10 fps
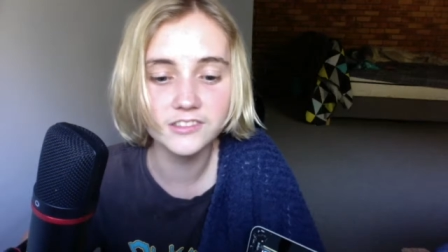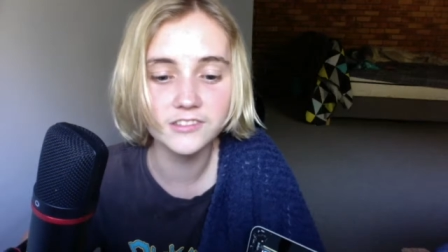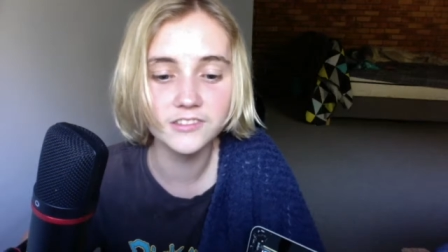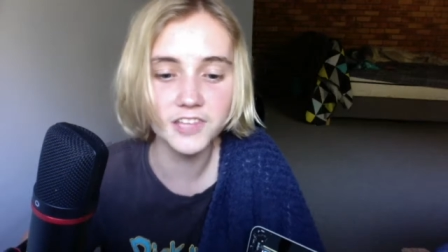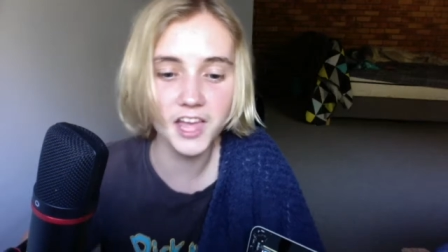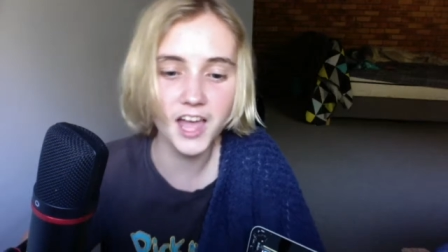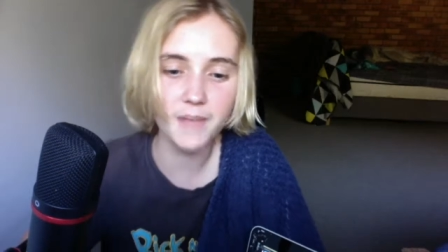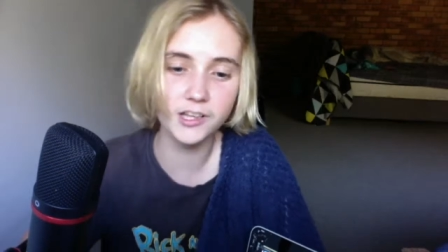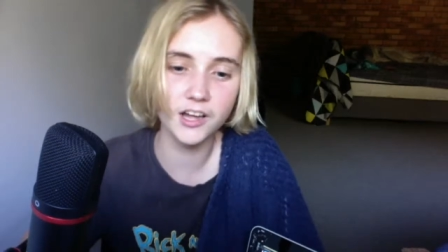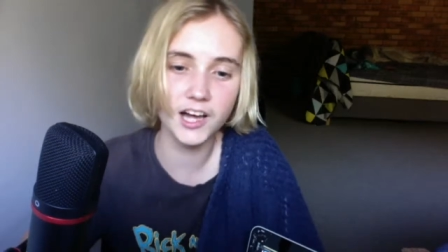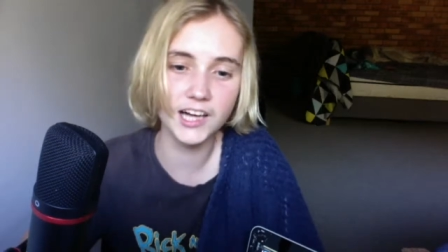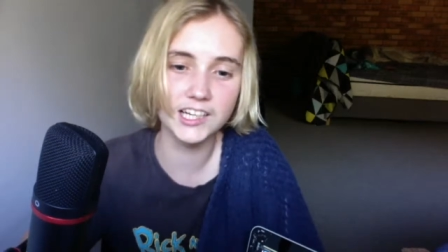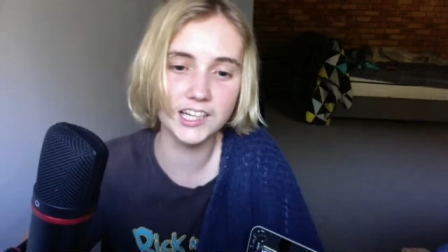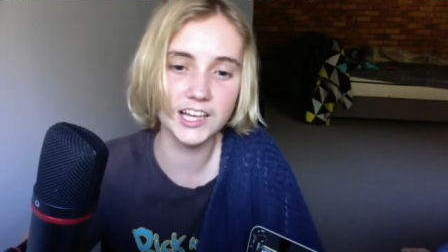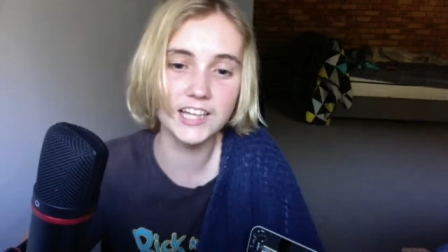Yeah, but
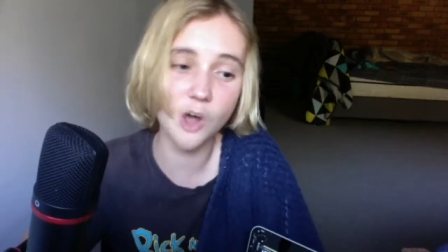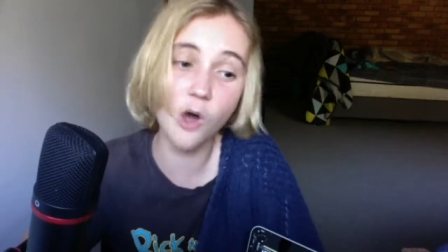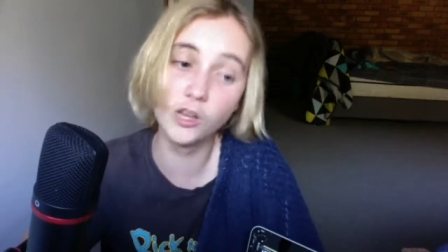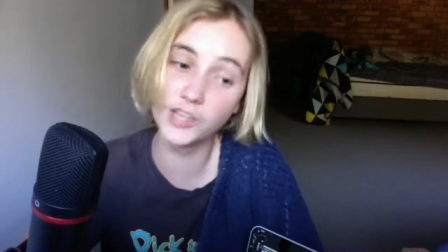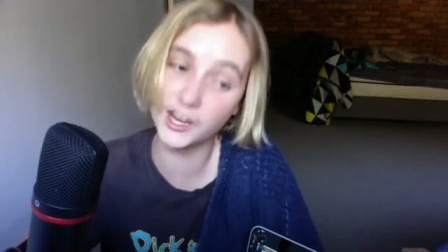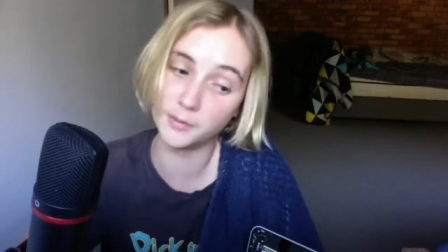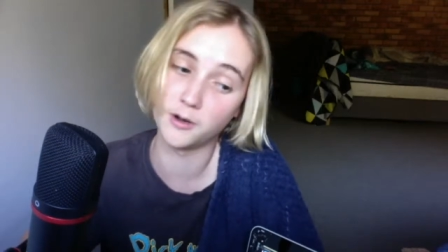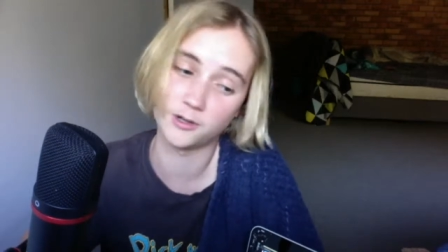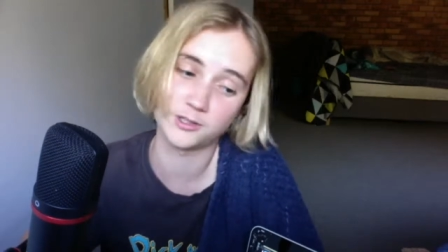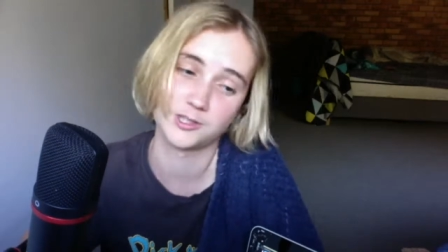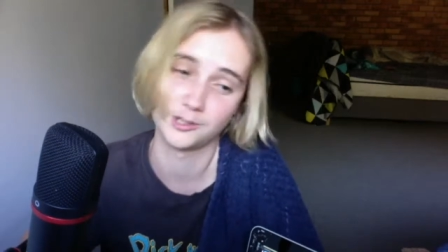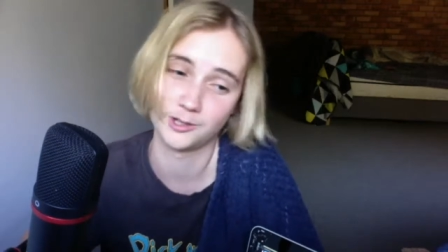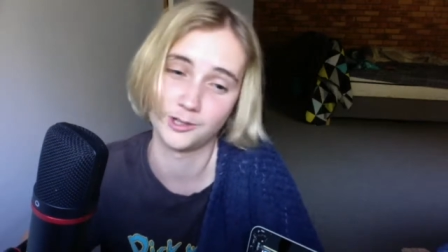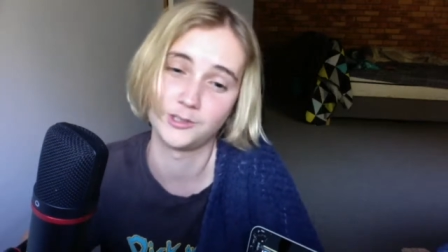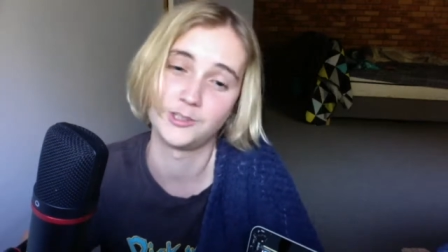like, it's on Letterboxd, so
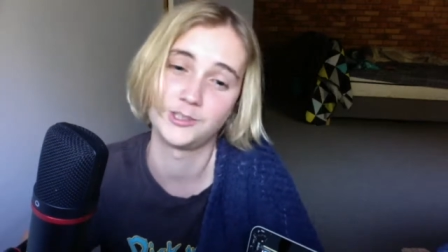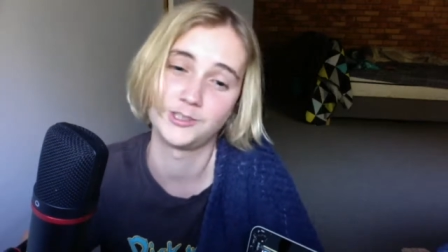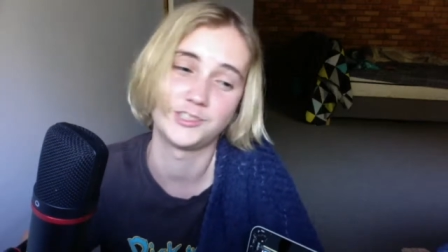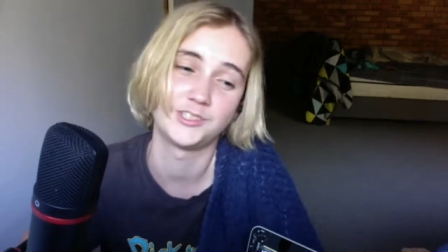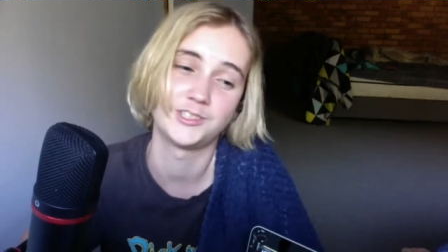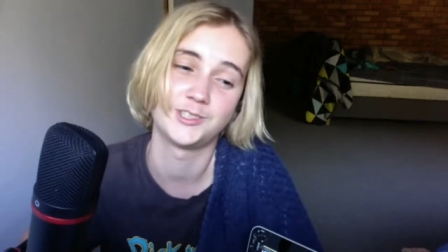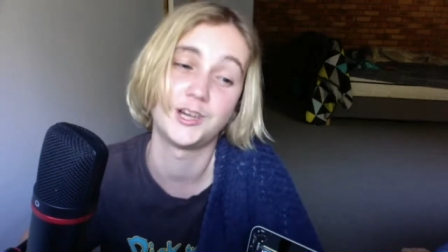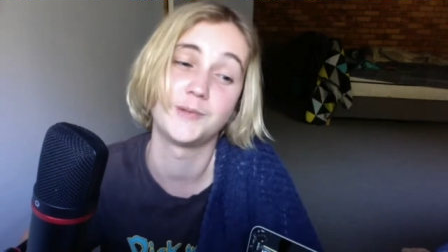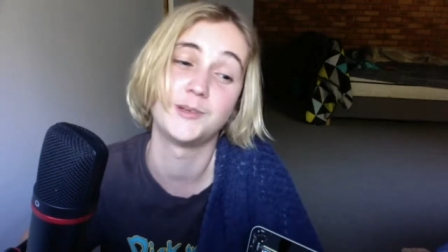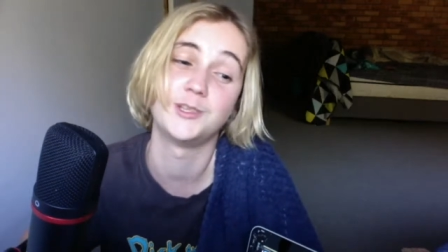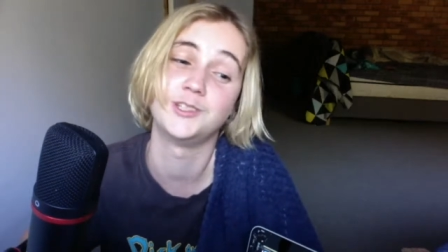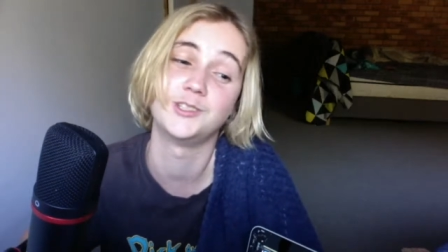I mean,